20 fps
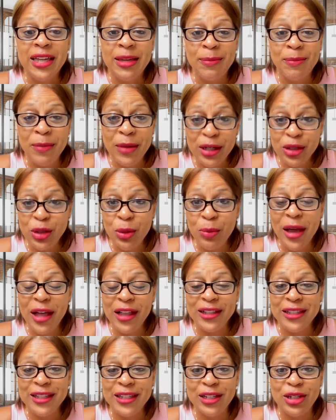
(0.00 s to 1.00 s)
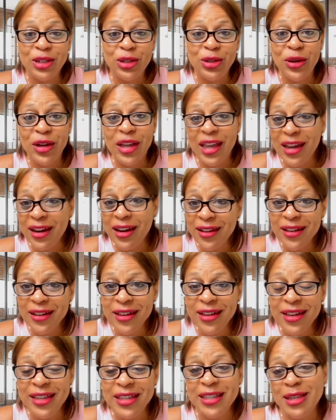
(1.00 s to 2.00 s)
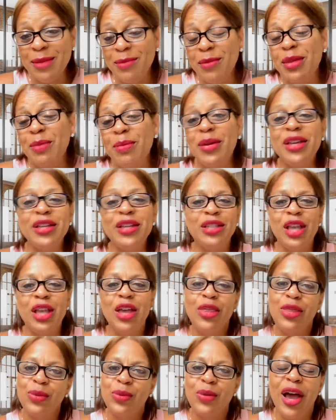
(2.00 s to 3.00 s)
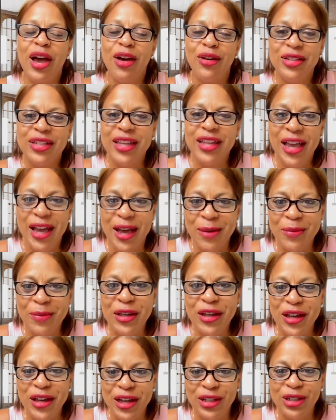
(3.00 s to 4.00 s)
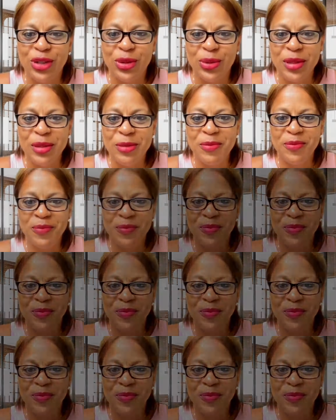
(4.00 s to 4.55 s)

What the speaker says: metropolitan Detroit area and some of the best throughout the country.